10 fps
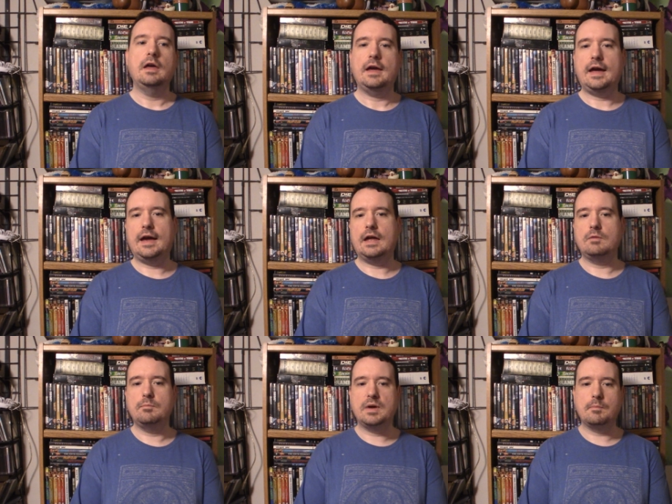
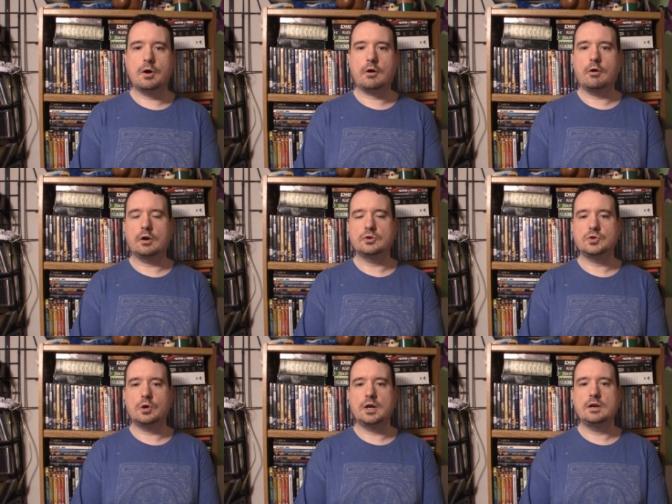and embark on a
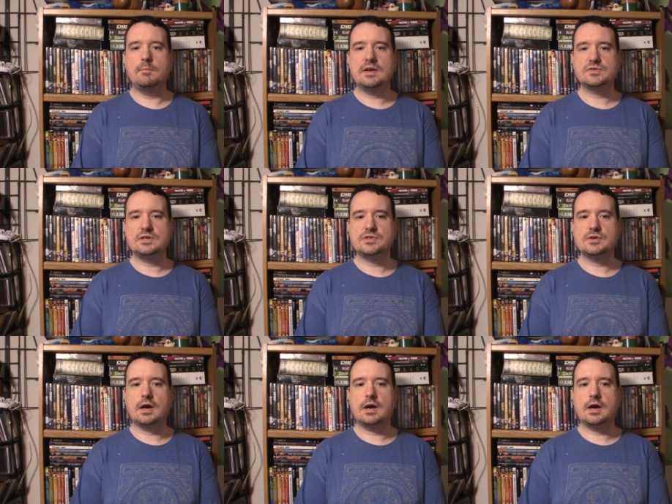journey to basically